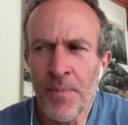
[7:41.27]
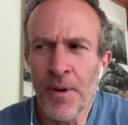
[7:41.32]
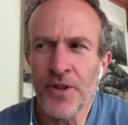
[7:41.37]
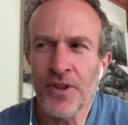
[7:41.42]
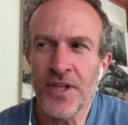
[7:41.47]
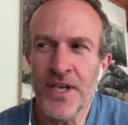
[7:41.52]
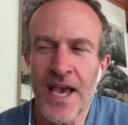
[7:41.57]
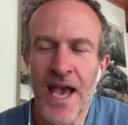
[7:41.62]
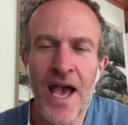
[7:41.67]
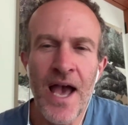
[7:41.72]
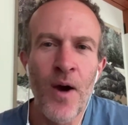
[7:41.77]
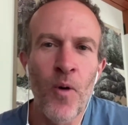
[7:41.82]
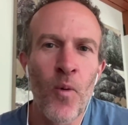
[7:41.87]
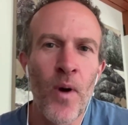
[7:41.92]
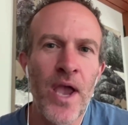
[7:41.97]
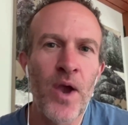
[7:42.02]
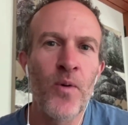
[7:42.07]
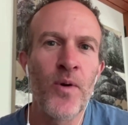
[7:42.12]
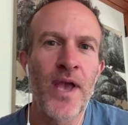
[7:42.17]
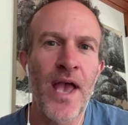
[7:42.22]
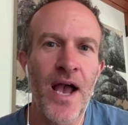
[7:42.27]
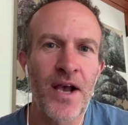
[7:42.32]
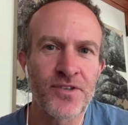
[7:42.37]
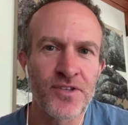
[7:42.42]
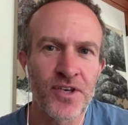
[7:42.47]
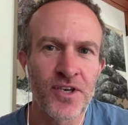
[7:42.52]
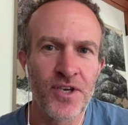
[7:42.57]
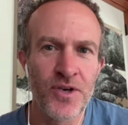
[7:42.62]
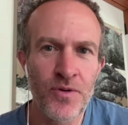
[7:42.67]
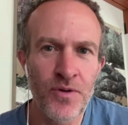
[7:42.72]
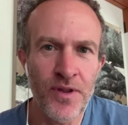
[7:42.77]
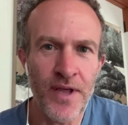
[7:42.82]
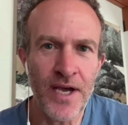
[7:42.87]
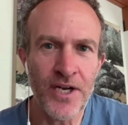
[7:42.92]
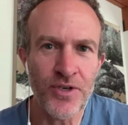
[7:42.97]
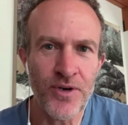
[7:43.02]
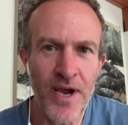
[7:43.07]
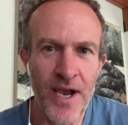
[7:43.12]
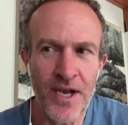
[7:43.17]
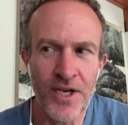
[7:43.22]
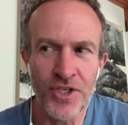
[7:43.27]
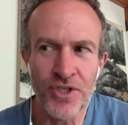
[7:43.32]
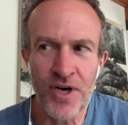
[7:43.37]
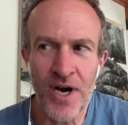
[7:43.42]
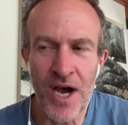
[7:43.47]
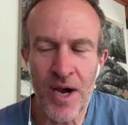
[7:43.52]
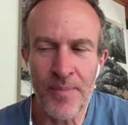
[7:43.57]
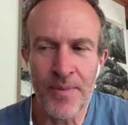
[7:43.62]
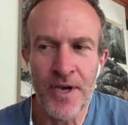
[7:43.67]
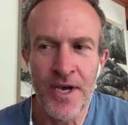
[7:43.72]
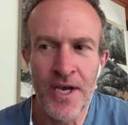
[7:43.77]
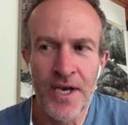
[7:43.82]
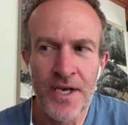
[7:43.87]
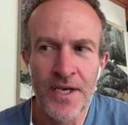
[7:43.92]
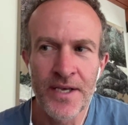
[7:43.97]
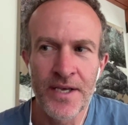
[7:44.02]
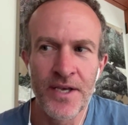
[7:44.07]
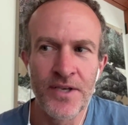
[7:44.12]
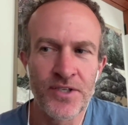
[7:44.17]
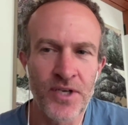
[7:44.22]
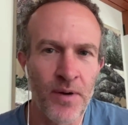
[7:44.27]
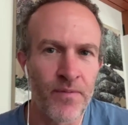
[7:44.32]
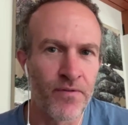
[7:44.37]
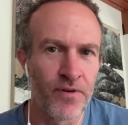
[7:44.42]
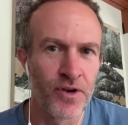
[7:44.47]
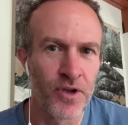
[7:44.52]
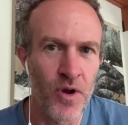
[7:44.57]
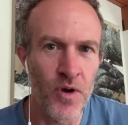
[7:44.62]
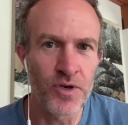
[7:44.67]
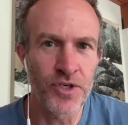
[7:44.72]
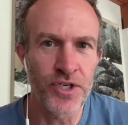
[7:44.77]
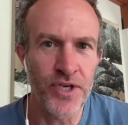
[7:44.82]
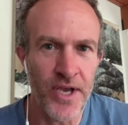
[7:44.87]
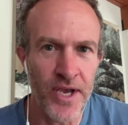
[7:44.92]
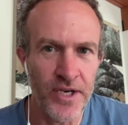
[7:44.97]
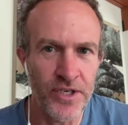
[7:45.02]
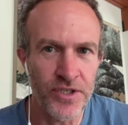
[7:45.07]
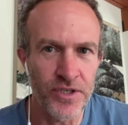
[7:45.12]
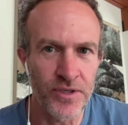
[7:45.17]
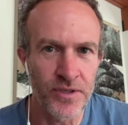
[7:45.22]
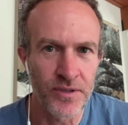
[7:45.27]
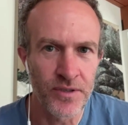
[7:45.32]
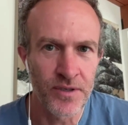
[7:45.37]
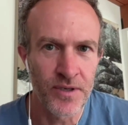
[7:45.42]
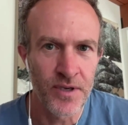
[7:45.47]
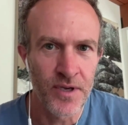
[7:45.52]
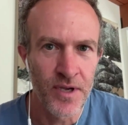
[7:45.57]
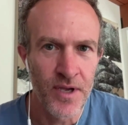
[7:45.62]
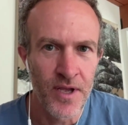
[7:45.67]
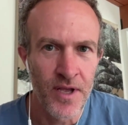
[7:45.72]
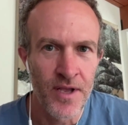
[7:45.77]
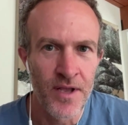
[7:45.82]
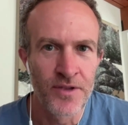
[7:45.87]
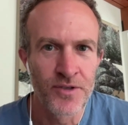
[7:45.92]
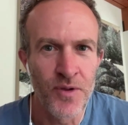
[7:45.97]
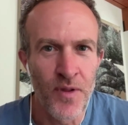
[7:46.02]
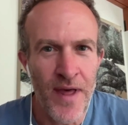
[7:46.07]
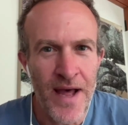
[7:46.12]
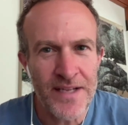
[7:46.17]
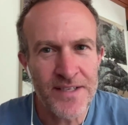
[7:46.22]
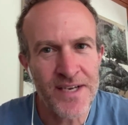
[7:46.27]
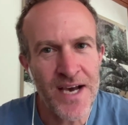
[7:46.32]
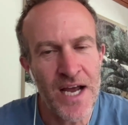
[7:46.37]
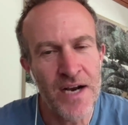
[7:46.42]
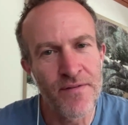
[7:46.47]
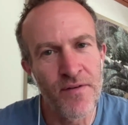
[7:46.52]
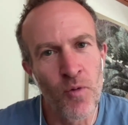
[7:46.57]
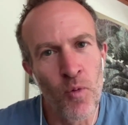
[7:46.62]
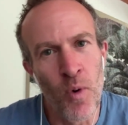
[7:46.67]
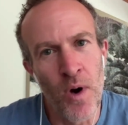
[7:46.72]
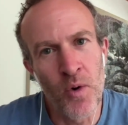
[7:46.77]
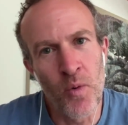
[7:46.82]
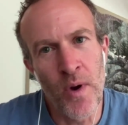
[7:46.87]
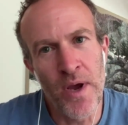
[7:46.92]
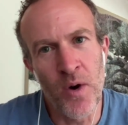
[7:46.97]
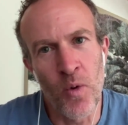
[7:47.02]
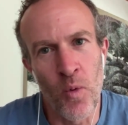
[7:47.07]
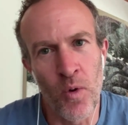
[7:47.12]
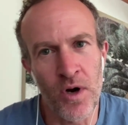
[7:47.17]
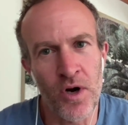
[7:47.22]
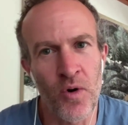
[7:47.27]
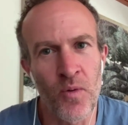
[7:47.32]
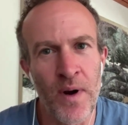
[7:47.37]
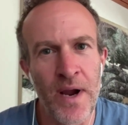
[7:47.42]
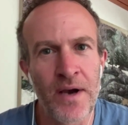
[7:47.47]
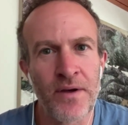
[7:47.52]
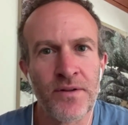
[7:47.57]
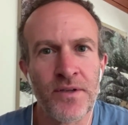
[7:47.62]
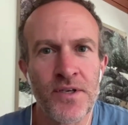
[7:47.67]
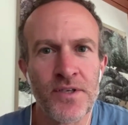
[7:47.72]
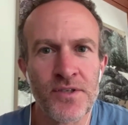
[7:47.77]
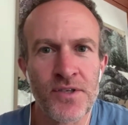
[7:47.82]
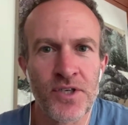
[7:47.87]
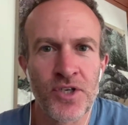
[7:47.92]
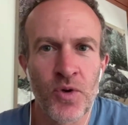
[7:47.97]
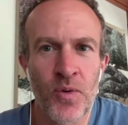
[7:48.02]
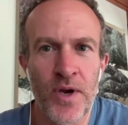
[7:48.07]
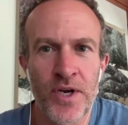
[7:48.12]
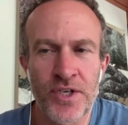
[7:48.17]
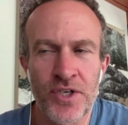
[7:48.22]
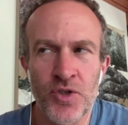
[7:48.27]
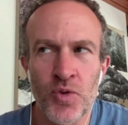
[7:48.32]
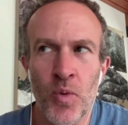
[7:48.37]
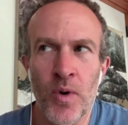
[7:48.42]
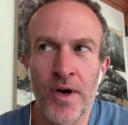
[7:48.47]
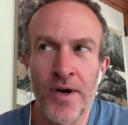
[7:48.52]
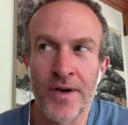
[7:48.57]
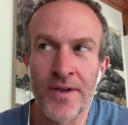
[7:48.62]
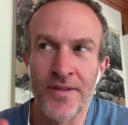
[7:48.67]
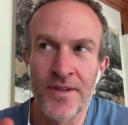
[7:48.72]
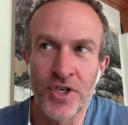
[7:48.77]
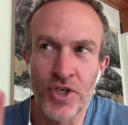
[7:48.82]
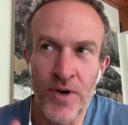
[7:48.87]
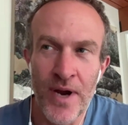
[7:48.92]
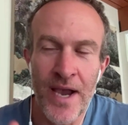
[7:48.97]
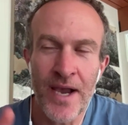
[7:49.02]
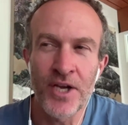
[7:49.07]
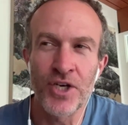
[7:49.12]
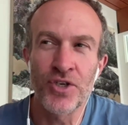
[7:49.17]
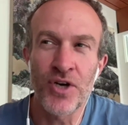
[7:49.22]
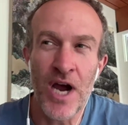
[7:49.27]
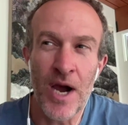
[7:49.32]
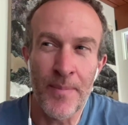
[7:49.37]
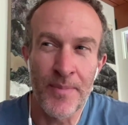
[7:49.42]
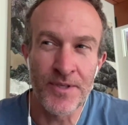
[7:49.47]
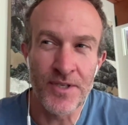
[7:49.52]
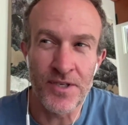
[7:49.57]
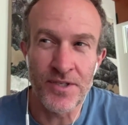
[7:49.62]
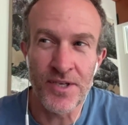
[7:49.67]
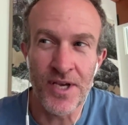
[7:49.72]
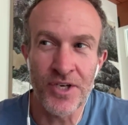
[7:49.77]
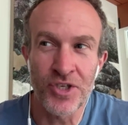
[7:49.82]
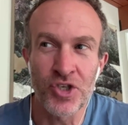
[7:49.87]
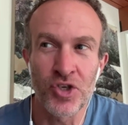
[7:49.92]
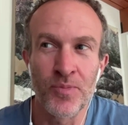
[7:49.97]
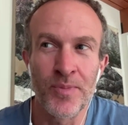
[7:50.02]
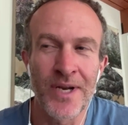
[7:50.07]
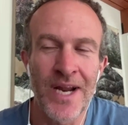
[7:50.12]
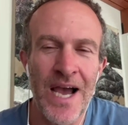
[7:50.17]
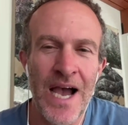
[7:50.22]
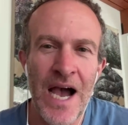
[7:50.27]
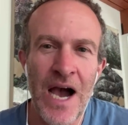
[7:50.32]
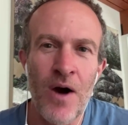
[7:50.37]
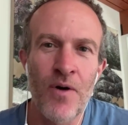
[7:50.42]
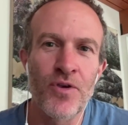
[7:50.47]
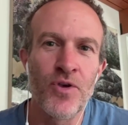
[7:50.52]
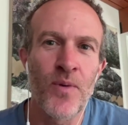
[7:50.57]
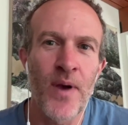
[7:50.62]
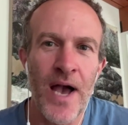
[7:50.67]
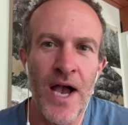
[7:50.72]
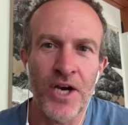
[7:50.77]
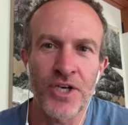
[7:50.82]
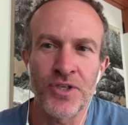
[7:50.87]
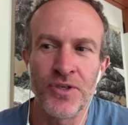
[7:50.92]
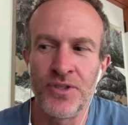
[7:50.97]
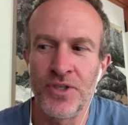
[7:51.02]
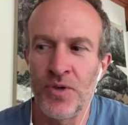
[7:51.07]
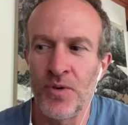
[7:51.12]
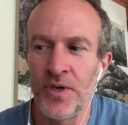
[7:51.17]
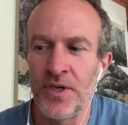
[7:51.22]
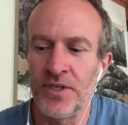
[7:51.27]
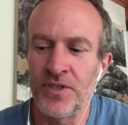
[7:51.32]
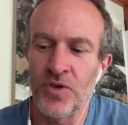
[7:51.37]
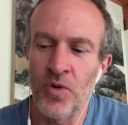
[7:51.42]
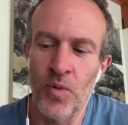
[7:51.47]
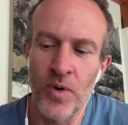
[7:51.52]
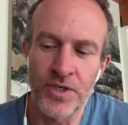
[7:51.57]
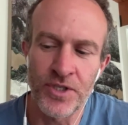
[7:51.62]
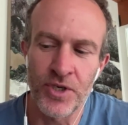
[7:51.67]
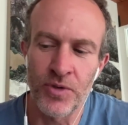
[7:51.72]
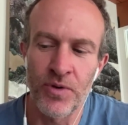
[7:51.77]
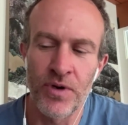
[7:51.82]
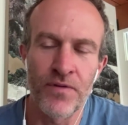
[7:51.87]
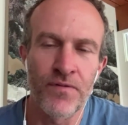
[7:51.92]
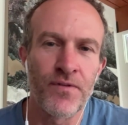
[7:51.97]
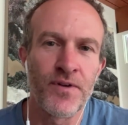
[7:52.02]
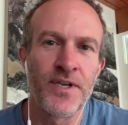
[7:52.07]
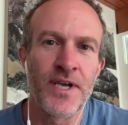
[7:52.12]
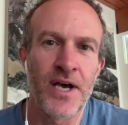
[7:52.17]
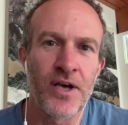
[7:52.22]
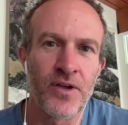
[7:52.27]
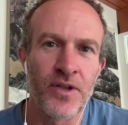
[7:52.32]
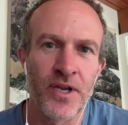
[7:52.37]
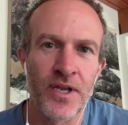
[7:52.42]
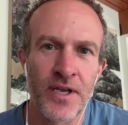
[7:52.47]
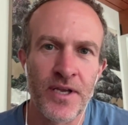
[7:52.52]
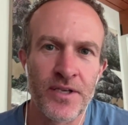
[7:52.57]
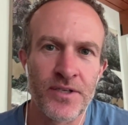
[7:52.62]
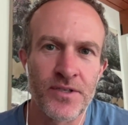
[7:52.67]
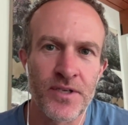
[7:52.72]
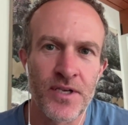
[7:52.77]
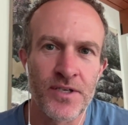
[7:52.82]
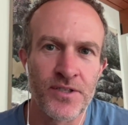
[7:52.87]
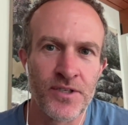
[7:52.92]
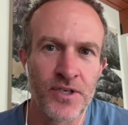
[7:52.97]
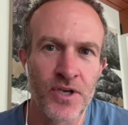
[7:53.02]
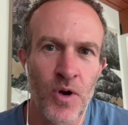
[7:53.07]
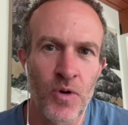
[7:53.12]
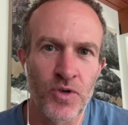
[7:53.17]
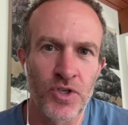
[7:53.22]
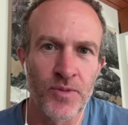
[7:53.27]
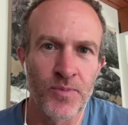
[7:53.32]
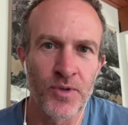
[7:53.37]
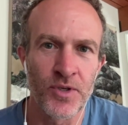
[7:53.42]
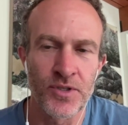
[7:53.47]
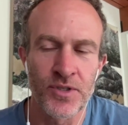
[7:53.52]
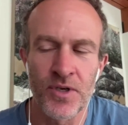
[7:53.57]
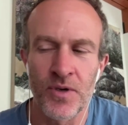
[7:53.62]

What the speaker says: But the way we execute that drag and drop is up for negotiation. So that's kind of a one way to work around these situations where the drag and drop is essential, but how you actually do it and to what degree of fidelity is negotiable.